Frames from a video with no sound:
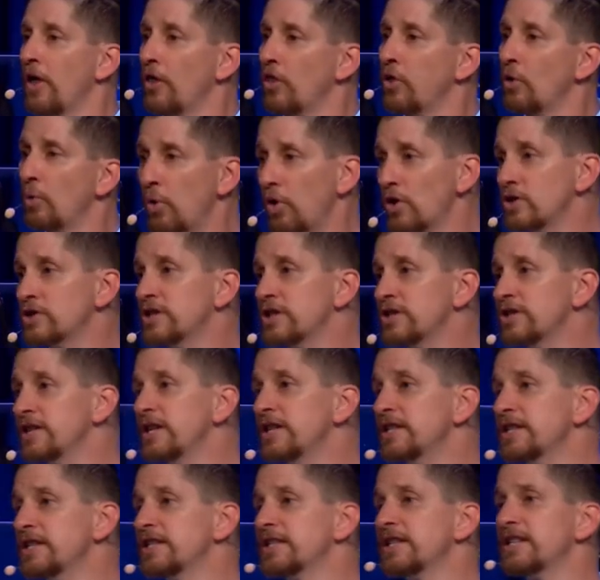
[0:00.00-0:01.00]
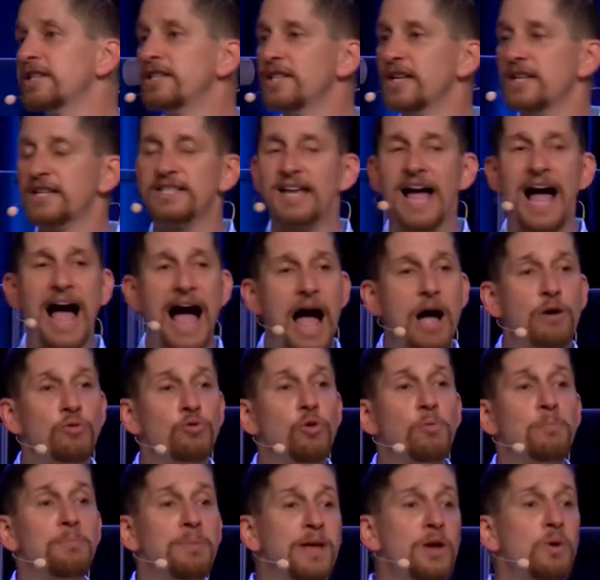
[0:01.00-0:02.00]
the words of Jesus that says, I
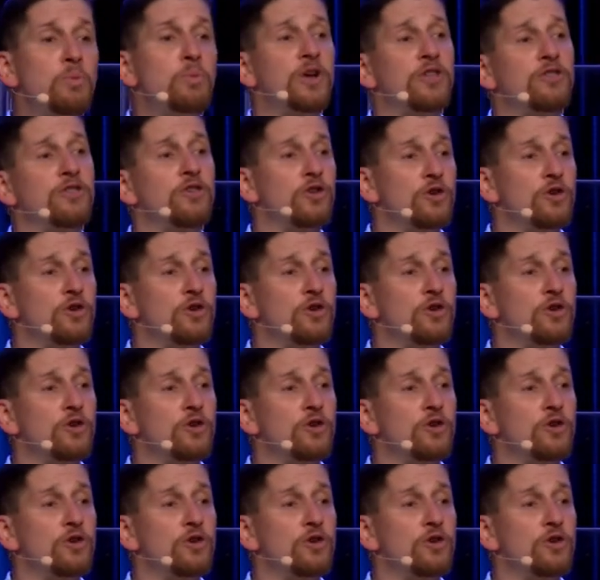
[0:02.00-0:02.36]
will be with